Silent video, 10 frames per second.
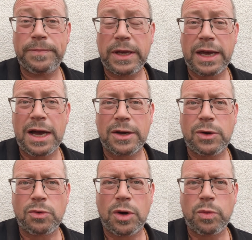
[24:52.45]
You can't
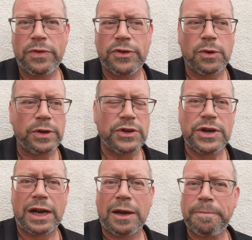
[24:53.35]
go wrong with Tony's
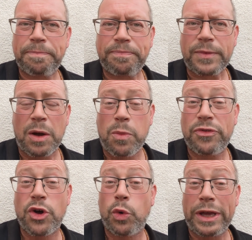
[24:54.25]
channel and with
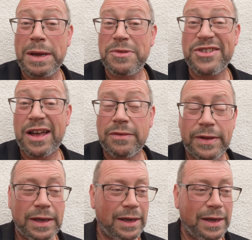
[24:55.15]
Tony himself.